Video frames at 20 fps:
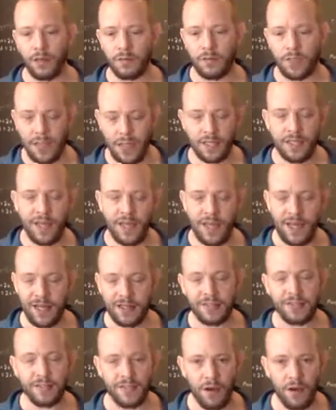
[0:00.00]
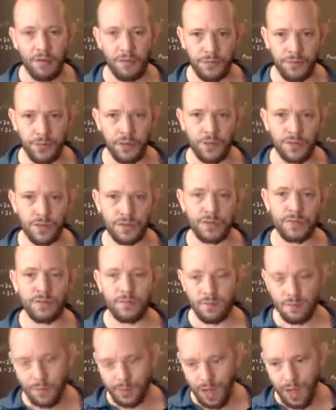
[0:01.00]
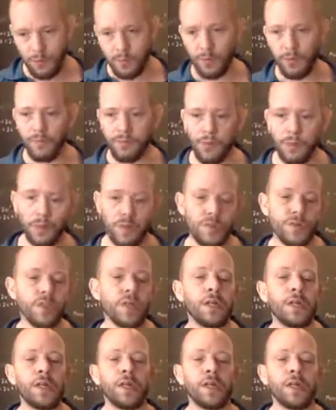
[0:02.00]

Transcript: take the axes out first, top one first,